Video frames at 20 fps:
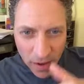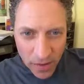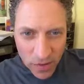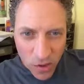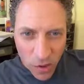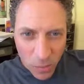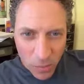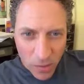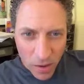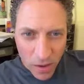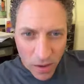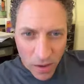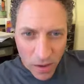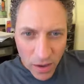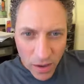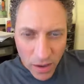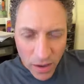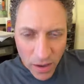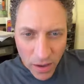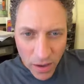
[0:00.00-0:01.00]
TikTok told
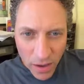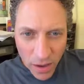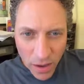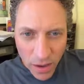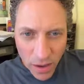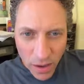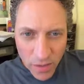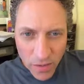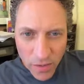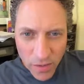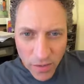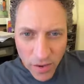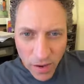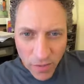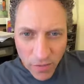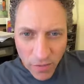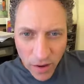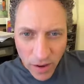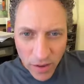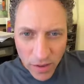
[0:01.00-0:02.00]
me other
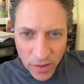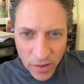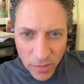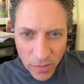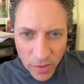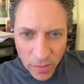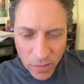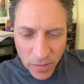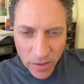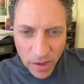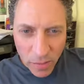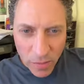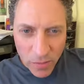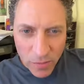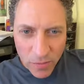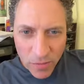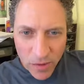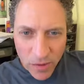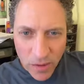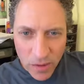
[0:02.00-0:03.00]
than I violated the rule, but
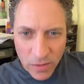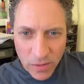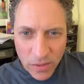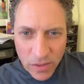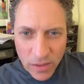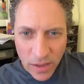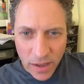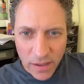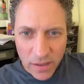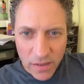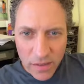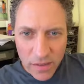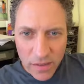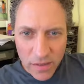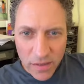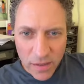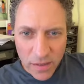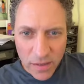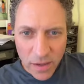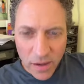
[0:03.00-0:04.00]
not with video.
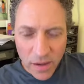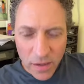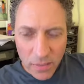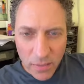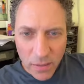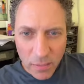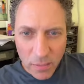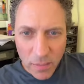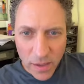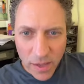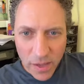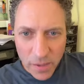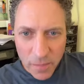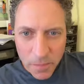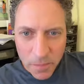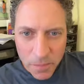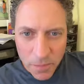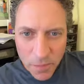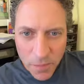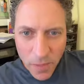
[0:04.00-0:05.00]
Yikes. TikTok could be
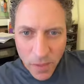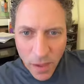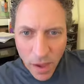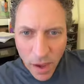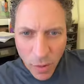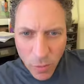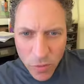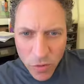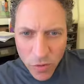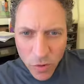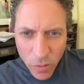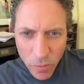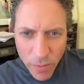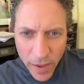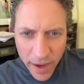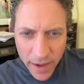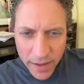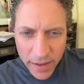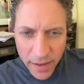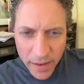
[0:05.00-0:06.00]
mean. I was
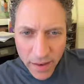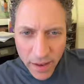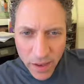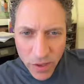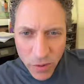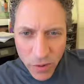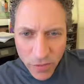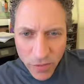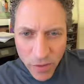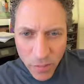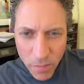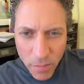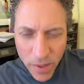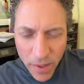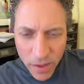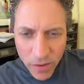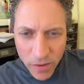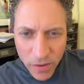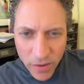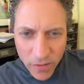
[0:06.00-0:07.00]
told back in the day you have to
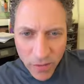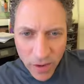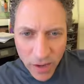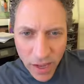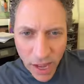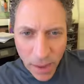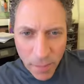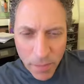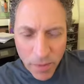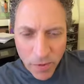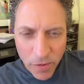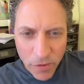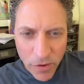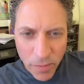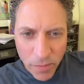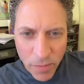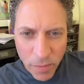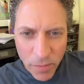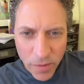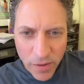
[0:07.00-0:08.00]
mail yourself a copy of
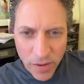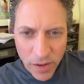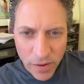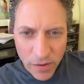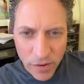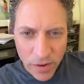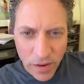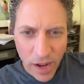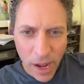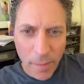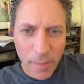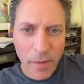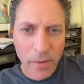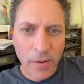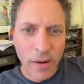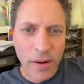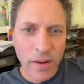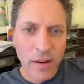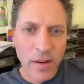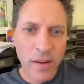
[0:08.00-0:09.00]
your script to protect your
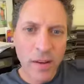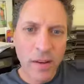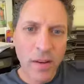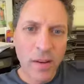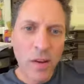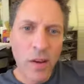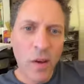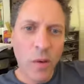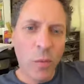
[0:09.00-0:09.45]
copyright.